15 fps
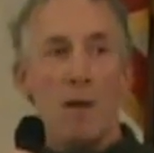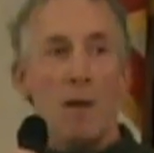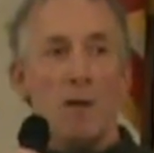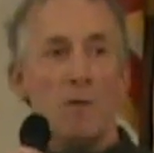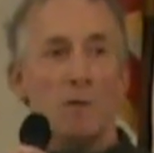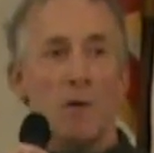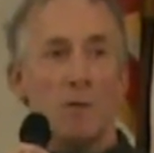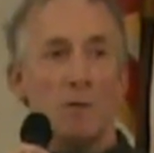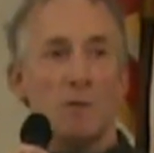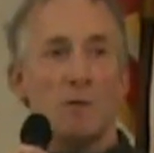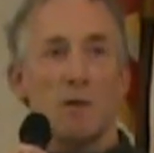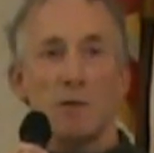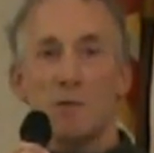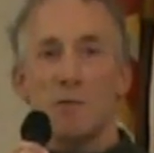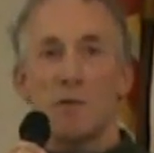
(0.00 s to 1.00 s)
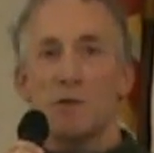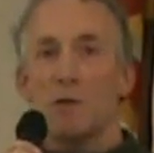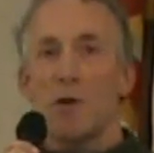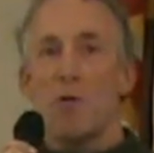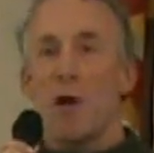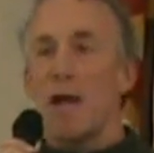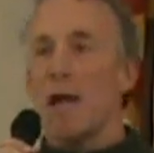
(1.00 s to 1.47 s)
So just for a
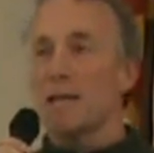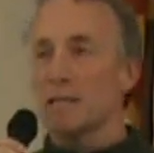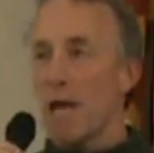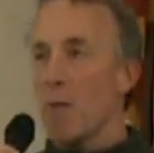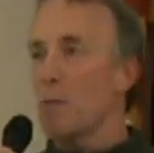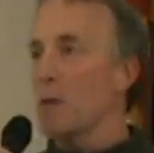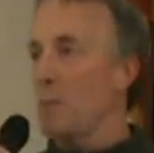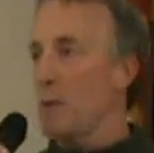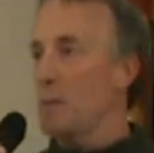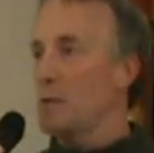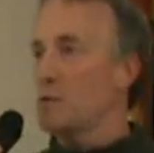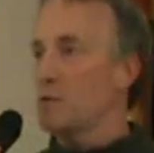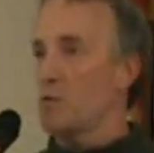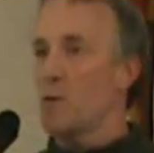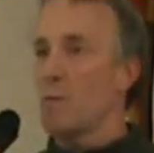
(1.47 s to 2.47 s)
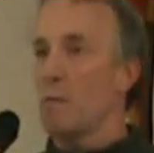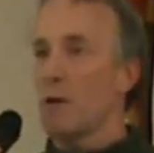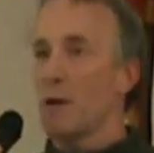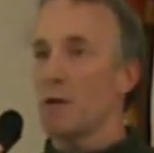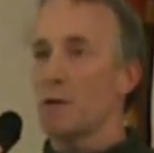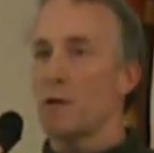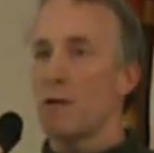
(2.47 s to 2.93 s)
show of hands, how many people in this room
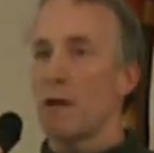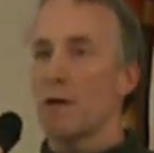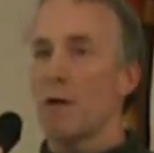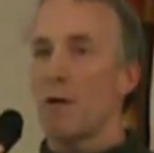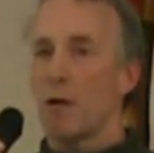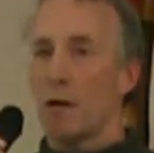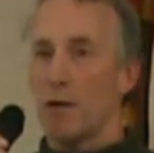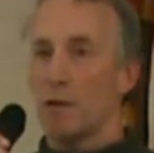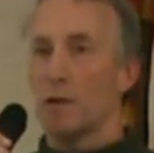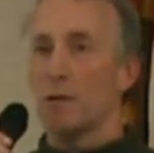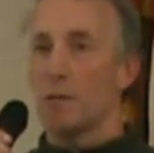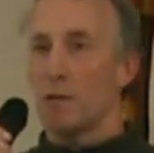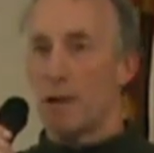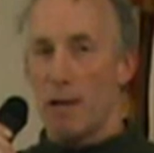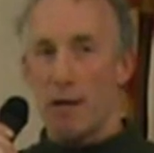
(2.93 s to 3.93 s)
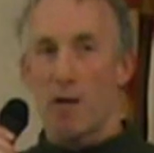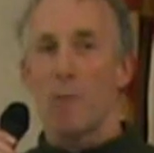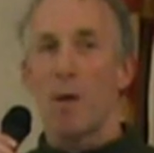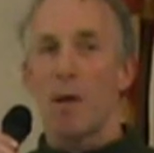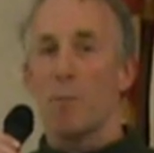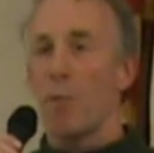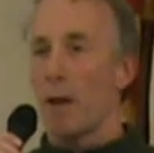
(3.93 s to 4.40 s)
here tonight are here to hear
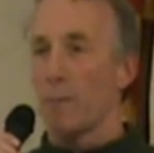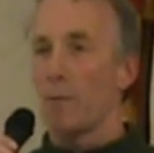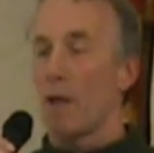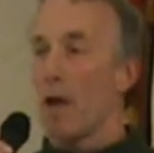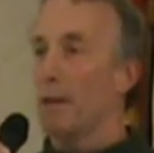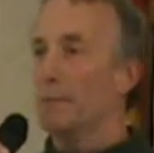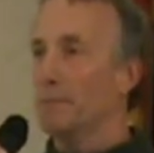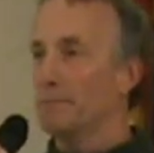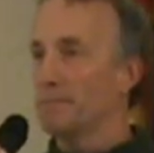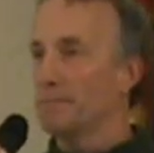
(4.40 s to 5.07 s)
about a pipeline?